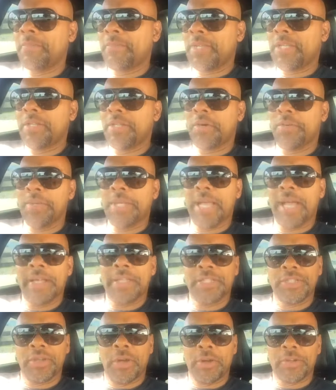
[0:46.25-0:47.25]
you know, we kind
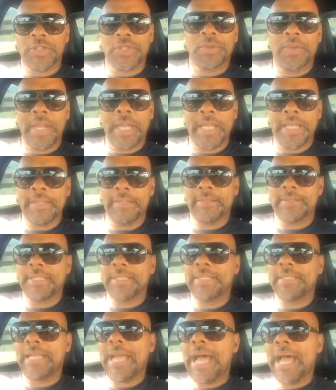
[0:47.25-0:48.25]
of are trained
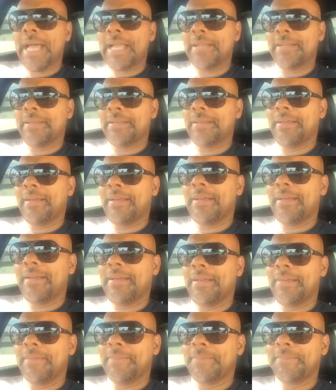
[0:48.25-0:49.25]
to not.
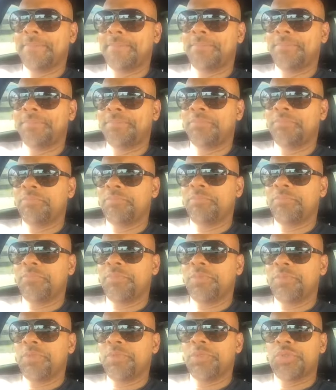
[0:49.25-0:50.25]
Um,
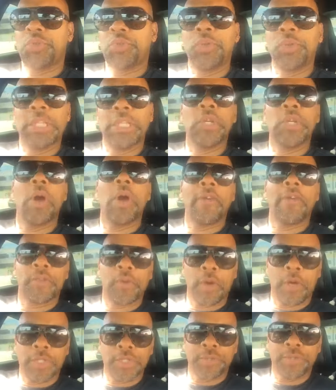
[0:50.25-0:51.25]
truly go
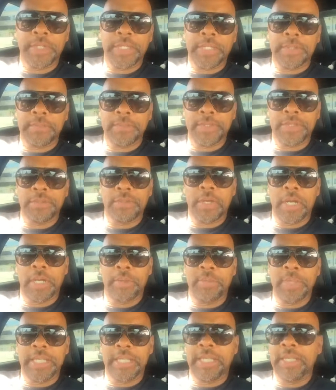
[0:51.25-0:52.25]
after our dreams you know what
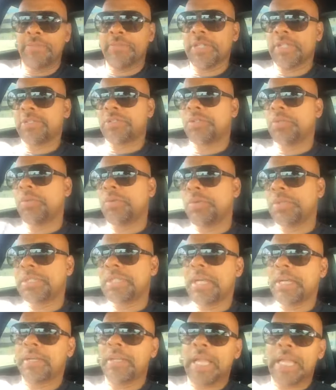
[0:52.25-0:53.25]
i mean even in school it's
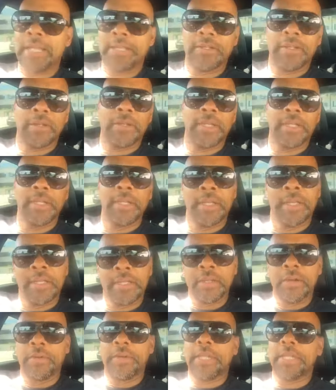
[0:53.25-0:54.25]
kind of like you know
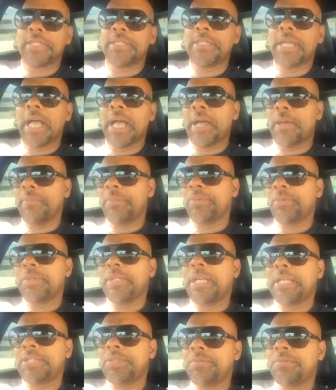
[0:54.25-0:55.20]
go get a job we're not